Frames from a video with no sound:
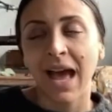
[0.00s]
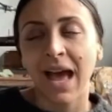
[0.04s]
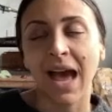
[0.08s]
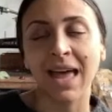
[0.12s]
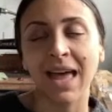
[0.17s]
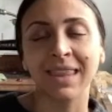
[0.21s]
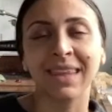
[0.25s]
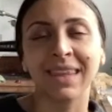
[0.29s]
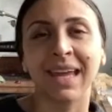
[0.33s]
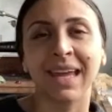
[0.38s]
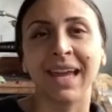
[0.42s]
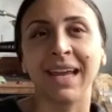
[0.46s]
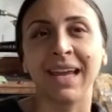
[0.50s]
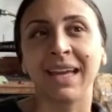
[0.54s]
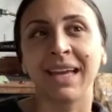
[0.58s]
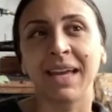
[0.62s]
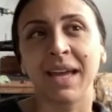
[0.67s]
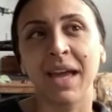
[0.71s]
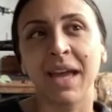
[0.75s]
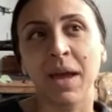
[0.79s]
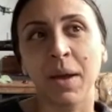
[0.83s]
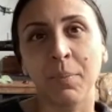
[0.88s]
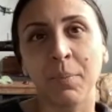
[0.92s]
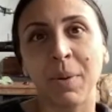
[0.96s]
And like
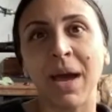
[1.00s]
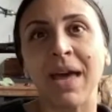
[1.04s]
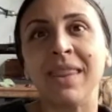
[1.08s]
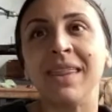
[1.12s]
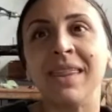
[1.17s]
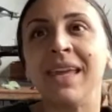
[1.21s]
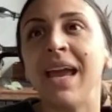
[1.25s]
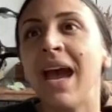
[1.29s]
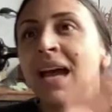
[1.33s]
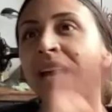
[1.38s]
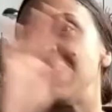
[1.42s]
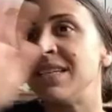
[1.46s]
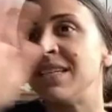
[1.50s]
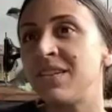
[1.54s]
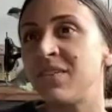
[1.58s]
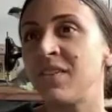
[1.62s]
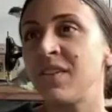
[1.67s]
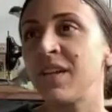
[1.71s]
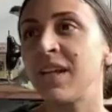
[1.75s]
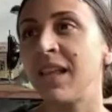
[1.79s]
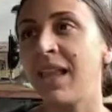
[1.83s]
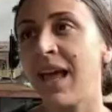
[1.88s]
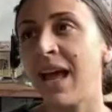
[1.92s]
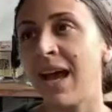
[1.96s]
by the end of
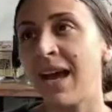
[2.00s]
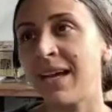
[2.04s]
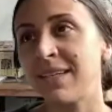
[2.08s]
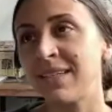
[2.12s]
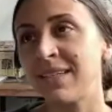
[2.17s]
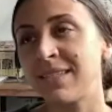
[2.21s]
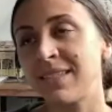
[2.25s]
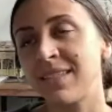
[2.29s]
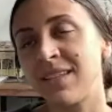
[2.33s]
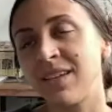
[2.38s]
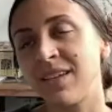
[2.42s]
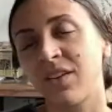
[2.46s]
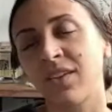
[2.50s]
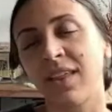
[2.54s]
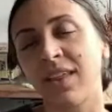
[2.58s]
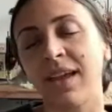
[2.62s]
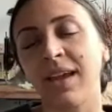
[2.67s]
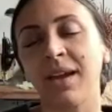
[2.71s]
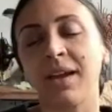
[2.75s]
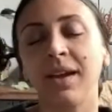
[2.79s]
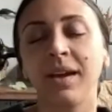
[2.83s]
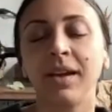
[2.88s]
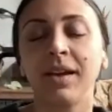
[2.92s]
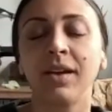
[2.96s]
the class, they're
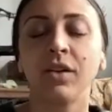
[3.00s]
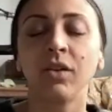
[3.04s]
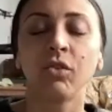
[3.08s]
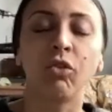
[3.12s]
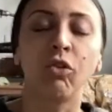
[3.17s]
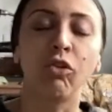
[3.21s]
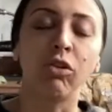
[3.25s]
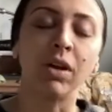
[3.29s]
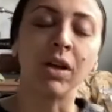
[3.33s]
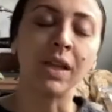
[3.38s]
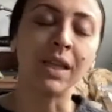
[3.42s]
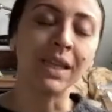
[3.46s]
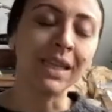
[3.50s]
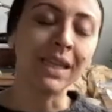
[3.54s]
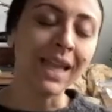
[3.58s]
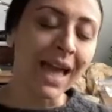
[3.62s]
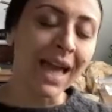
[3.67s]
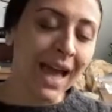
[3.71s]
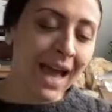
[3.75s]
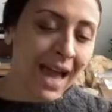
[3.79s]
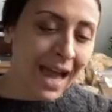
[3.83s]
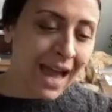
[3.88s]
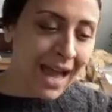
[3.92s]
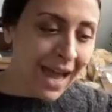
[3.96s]
like
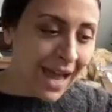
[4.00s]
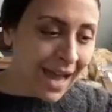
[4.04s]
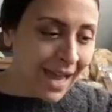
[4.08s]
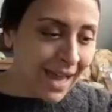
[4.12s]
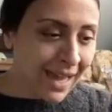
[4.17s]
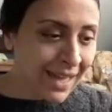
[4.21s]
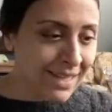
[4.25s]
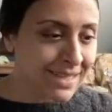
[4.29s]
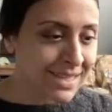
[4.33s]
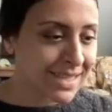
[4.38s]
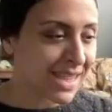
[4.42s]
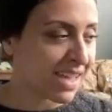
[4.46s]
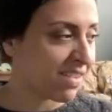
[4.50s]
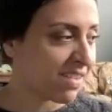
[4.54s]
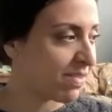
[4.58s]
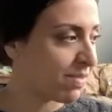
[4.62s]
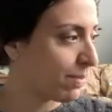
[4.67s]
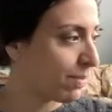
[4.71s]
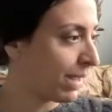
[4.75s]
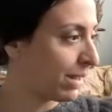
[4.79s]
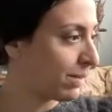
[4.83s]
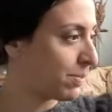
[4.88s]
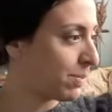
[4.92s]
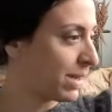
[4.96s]
relaxed. They've
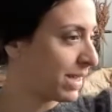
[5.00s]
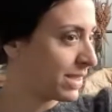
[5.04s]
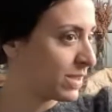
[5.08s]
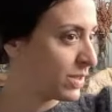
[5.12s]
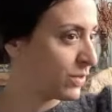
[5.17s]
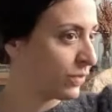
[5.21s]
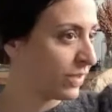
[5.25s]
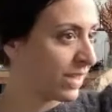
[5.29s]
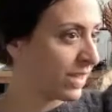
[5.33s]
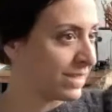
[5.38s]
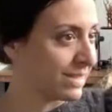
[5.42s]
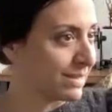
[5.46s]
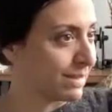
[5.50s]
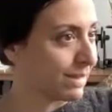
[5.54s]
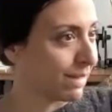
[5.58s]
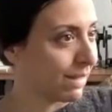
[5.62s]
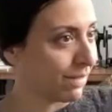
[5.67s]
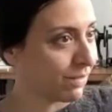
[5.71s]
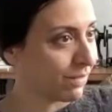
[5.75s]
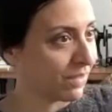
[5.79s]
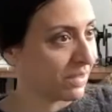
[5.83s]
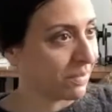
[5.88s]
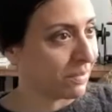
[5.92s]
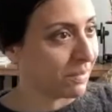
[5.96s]
made best friends with
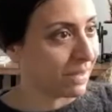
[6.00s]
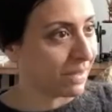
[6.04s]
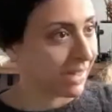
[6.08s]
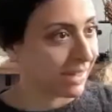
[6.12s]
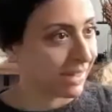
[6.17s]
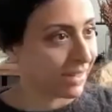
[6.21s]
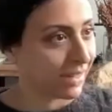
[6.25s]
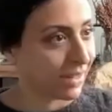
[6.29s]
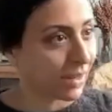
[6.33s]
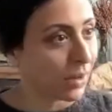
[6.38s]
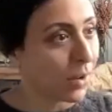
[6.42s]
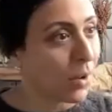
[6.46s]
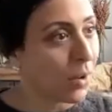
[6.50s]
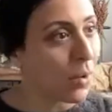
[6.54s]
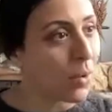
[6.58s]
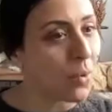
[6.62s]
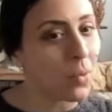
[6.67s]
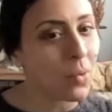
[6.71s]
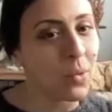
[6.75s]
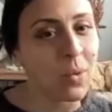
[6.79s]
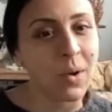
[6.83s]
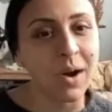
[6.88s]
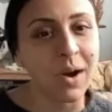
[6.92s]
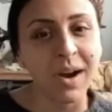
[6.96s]
everyone in the
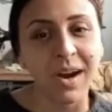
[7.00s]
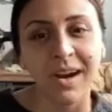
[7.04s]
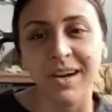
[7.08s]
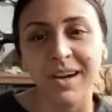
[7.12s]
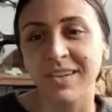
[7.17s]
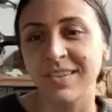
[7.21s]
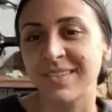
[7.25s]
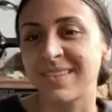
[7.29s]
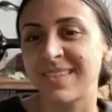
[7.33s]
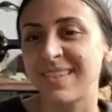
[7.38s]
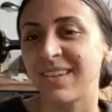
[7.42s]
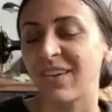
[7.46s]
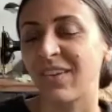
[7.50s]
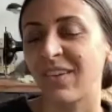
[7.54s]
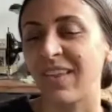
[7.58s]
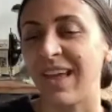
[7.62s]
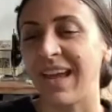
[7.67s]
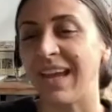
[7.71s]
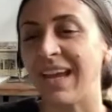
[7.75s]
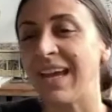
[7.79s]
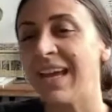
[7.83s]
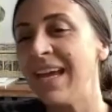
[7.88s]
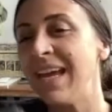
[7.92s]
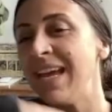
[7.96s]
course. They're
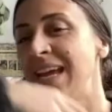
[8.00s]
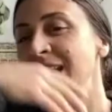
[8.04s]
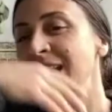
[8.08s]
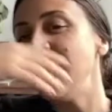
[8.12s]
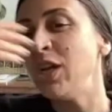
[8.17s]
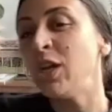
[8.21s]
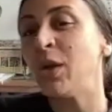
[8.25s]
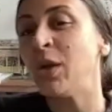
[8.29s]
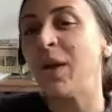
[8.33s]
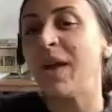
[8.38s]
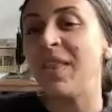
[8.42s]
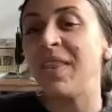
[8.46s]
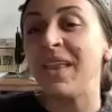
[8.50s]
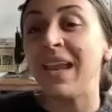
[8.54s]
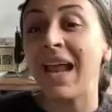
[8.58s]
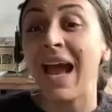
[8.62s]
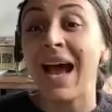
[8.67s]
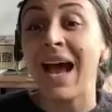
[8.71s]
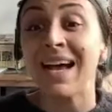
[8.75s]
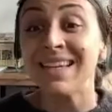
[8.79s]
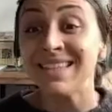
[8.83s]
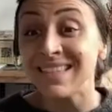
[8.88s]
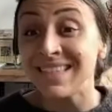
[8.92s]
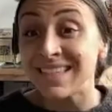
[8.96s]
like, you know, and it
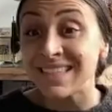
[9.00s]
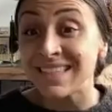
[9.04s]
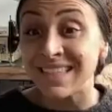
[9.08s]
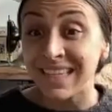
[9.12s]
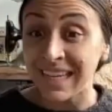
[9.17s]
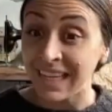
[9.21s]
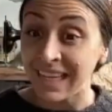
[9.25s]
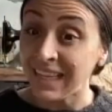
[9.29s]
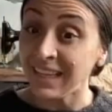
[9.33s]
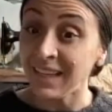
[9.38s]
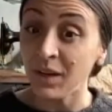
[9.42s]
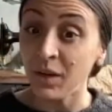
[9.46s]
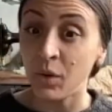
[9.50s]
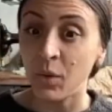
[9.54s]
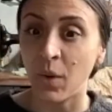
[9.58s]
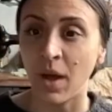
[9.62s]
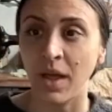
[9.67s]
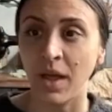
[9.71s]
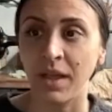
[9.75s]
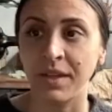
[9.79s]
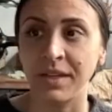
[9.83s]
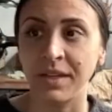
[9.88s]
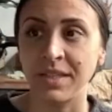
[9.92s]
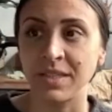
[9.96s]
has this healing
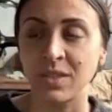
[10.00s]
quality.